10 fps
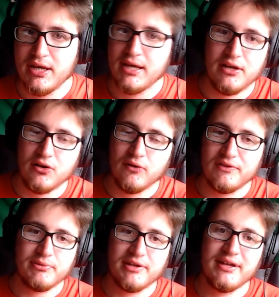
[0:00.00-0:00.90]
and
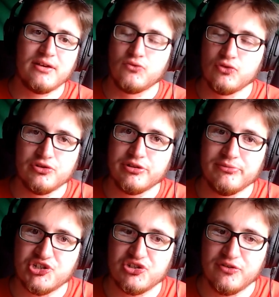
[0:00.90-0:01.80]
hopefully we can get a really good
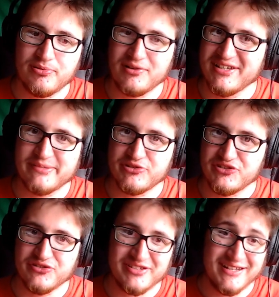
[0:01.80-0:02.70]
mixture of police
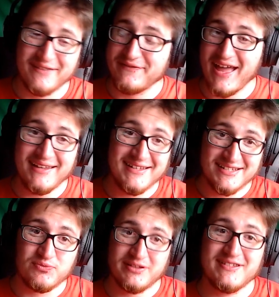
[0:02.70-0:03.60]
pursuits. And if that
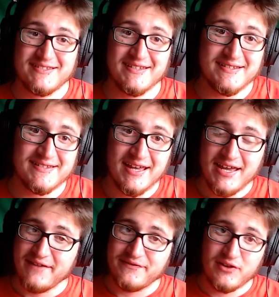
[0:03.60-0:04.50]
is what this is,
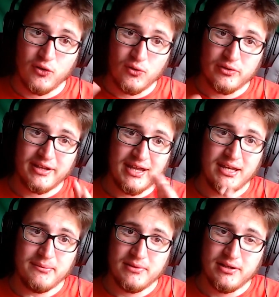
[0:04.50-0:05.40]
if the whole
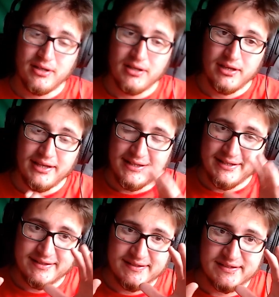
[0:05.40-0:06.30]
game
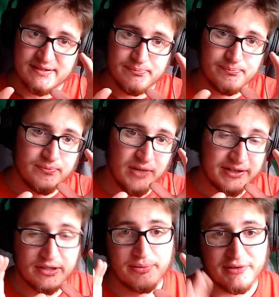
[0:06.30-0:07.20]
is like
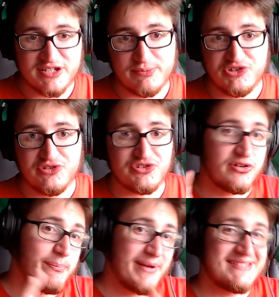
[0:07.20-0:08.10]
the police pursuits are
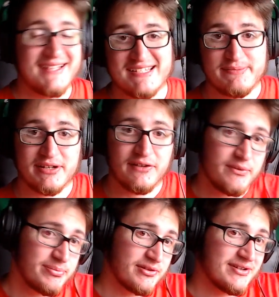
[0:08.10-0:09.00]
the best aspect of
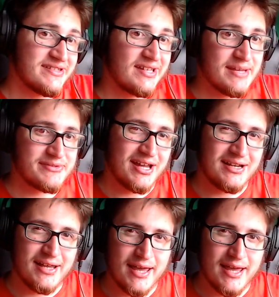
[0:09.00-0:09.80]
it, but the rest of the game's kind of